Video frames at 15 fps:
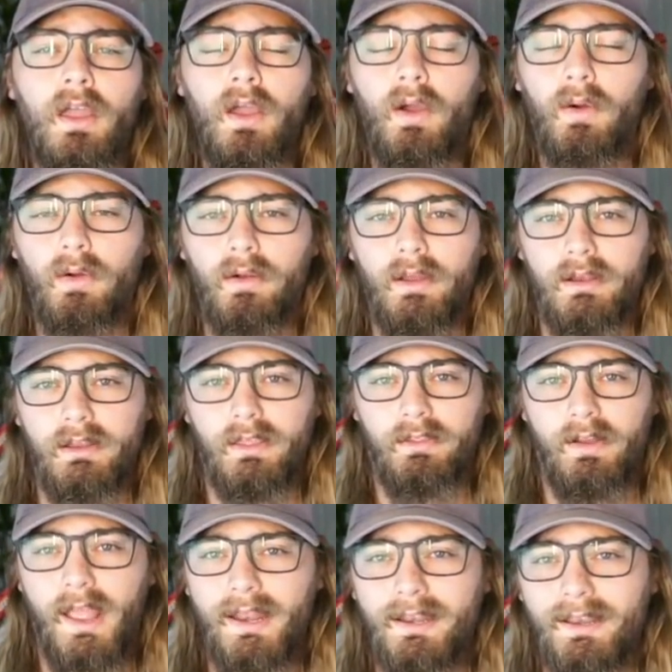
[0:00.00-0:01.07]
or any other
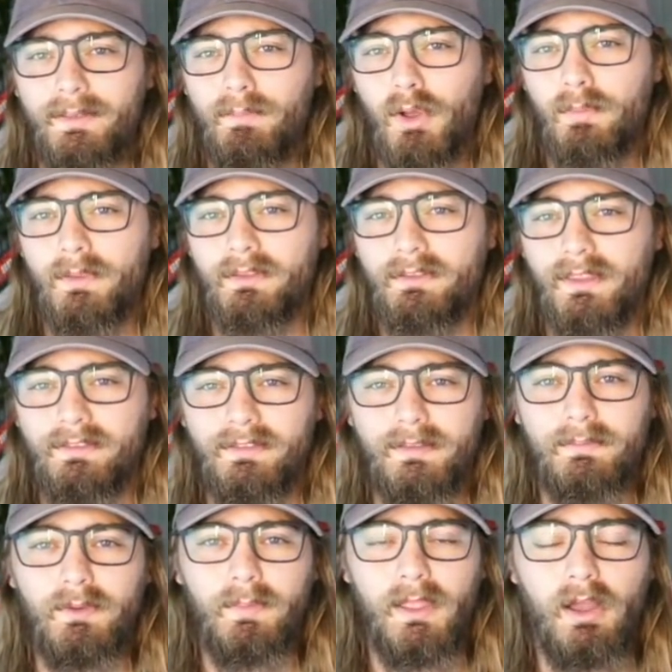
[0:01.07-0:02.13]
editing moments that
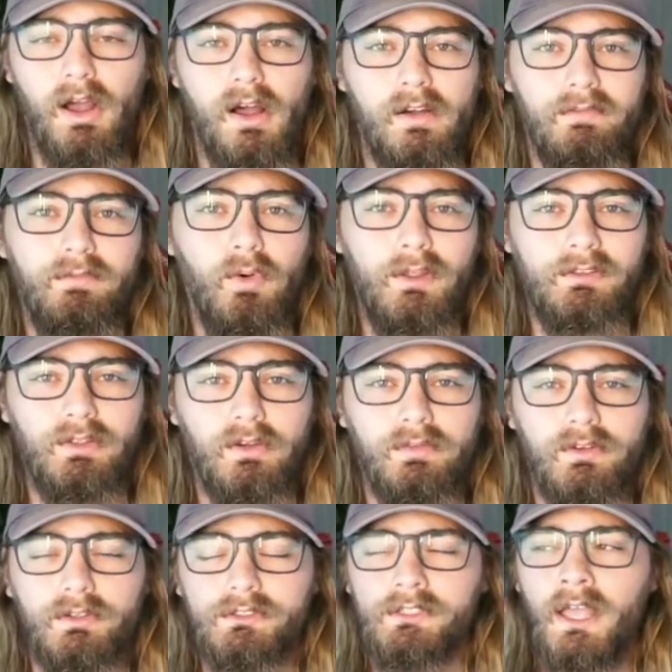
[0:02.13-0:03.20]
seem to be off,
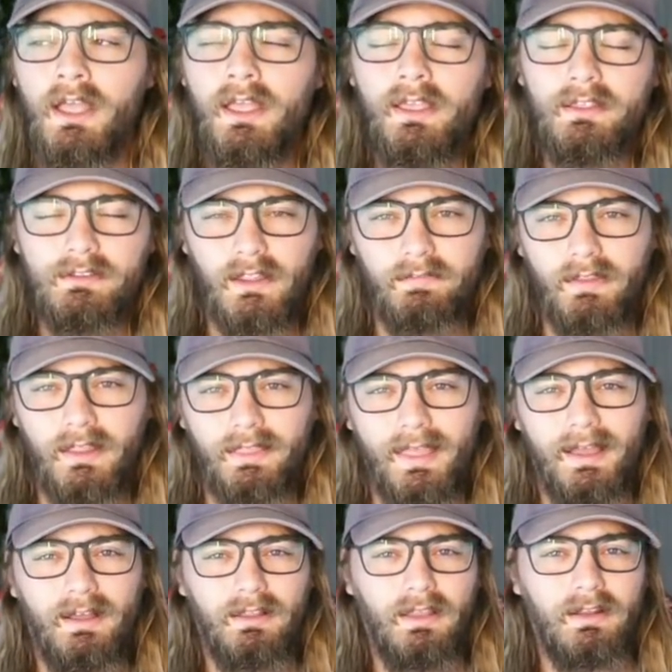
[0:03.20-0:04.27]
voiceovers, stuff like
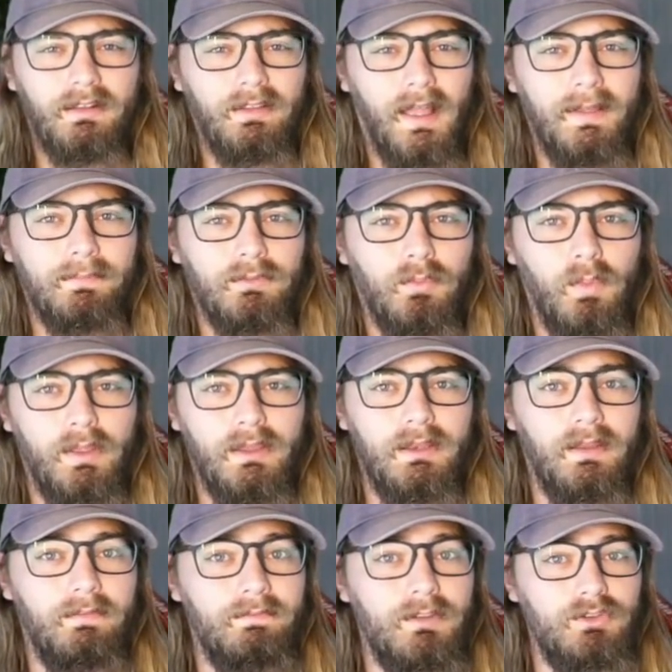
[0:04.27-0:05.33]
that. A lot of times when
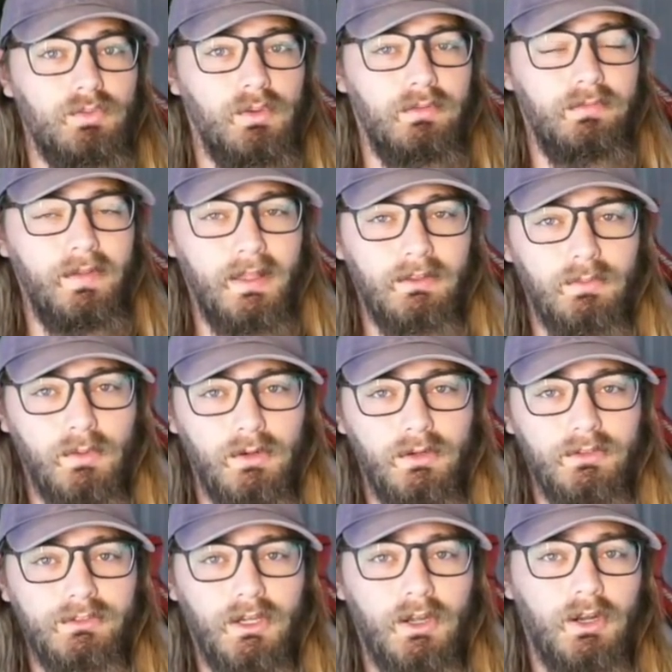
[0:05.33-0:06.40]
visual effects
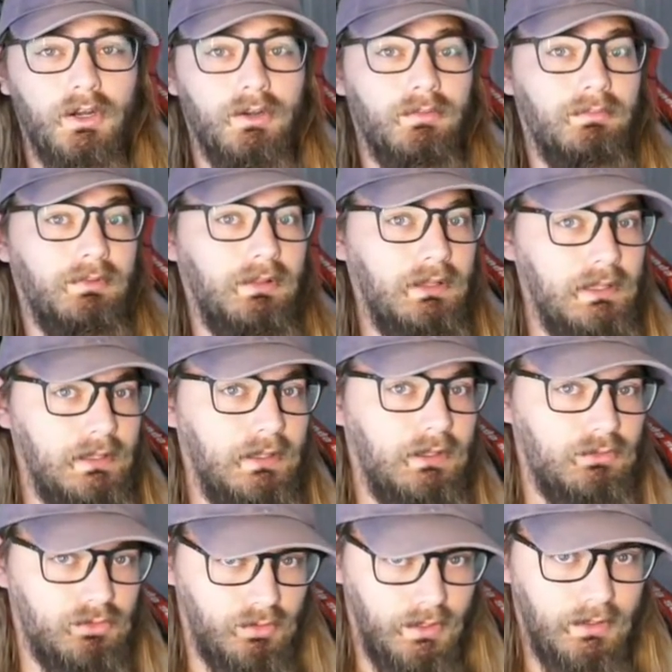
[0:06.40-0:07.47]
workers are leaking
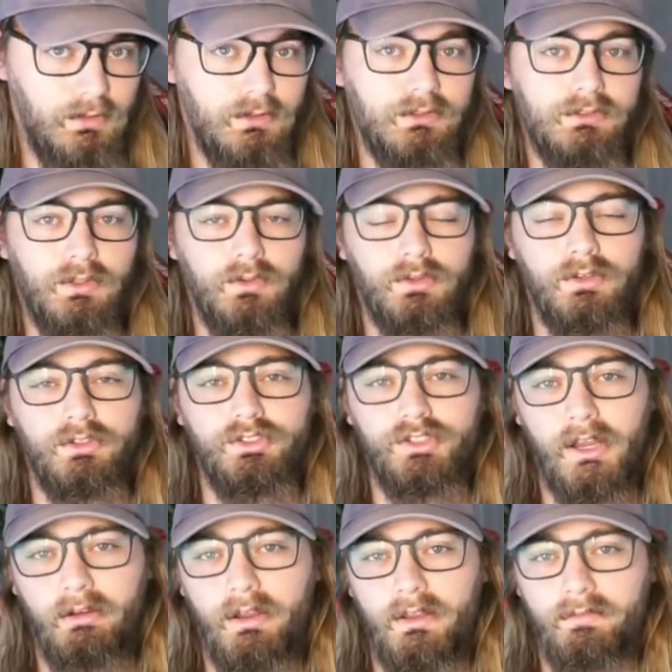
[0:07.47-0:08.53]
trailers or
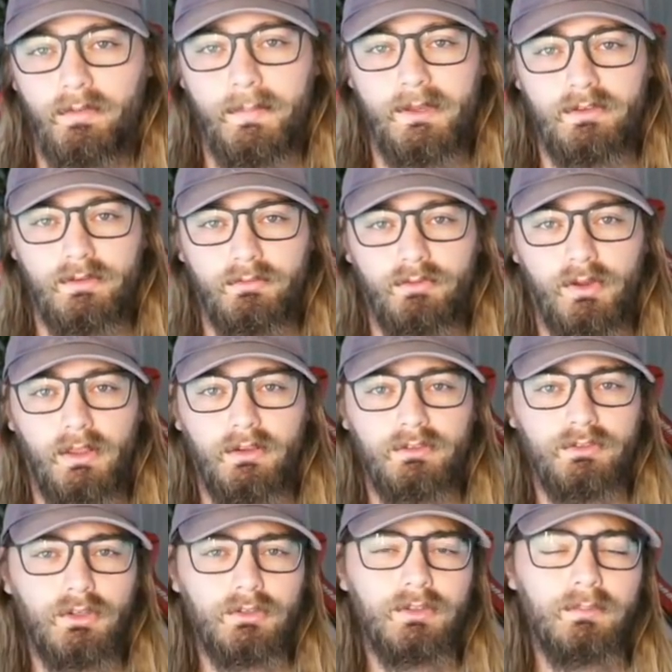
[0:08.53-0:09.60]
sharing information of trailers,
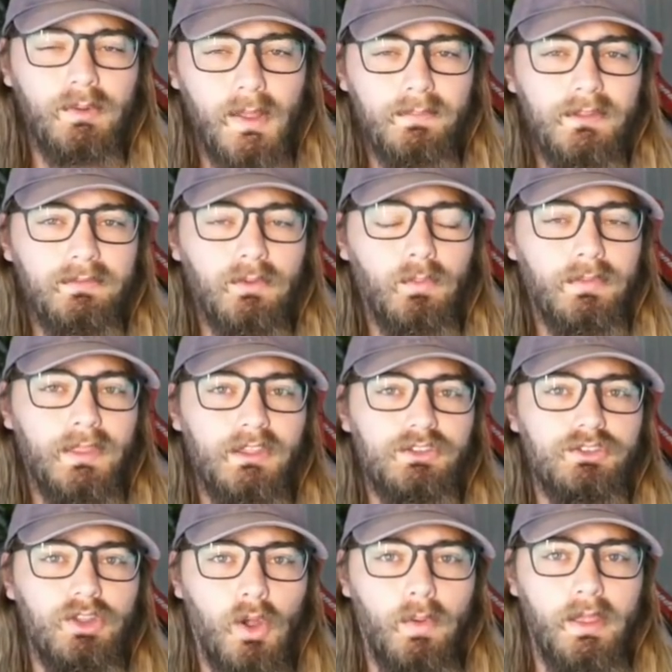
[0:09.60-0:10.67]
or sometimes even when they
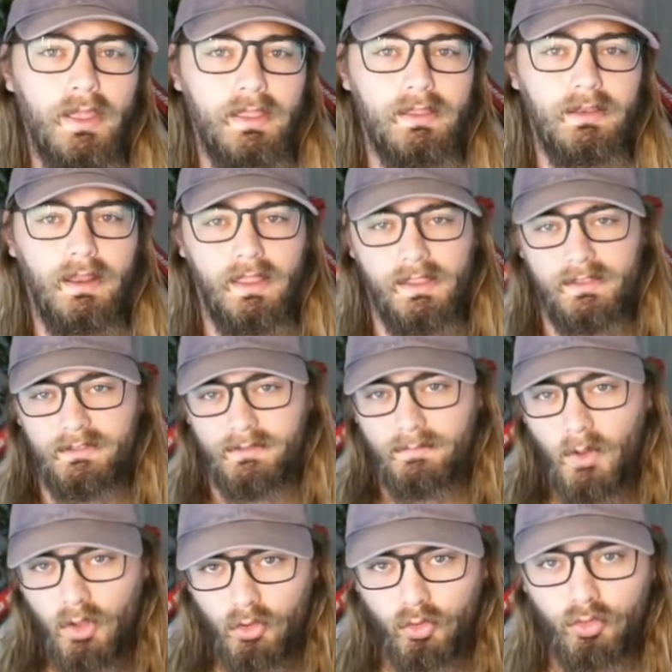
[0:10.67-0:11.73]
show it in a
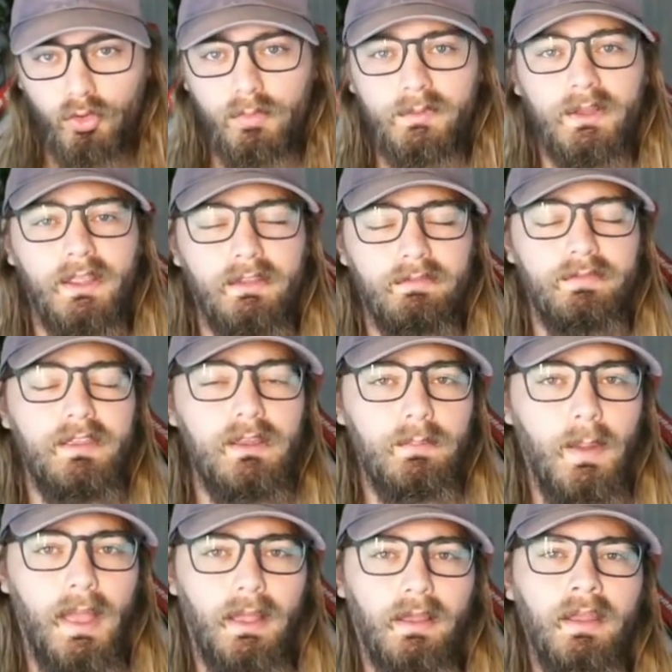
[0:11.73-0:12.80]
small group to get
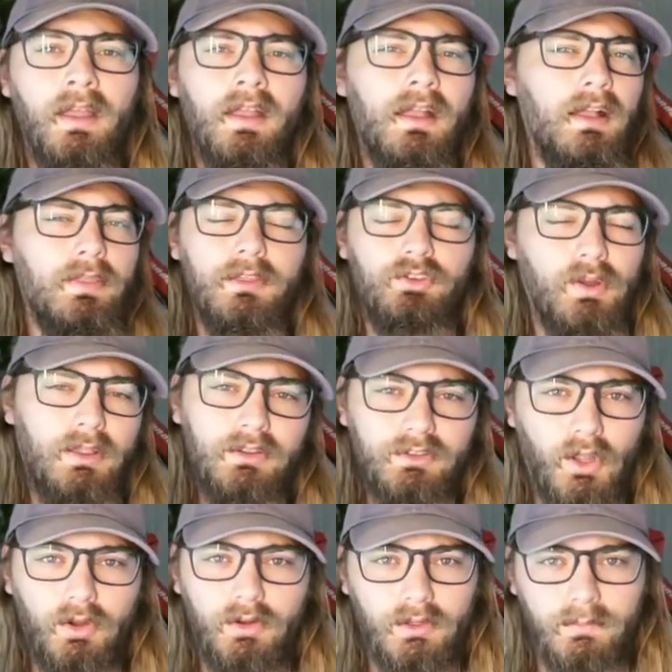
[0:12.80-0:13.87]
feedback, the trailers
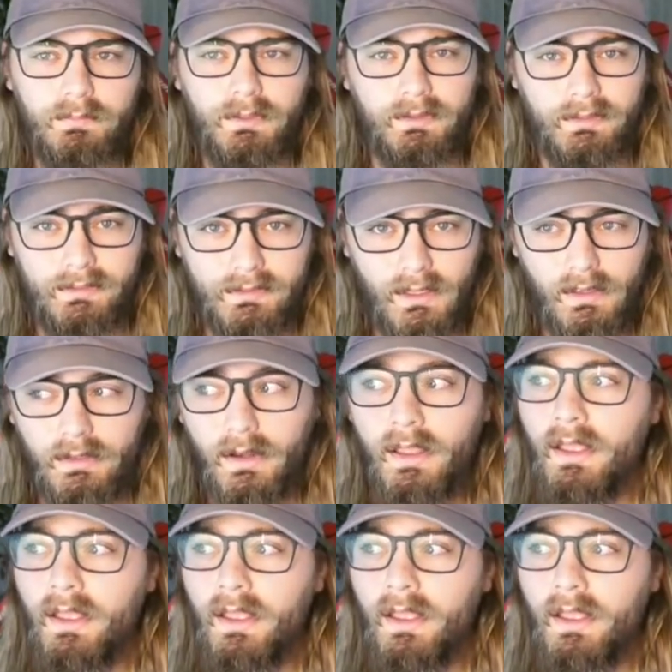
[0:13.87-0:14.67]
aren't completely done.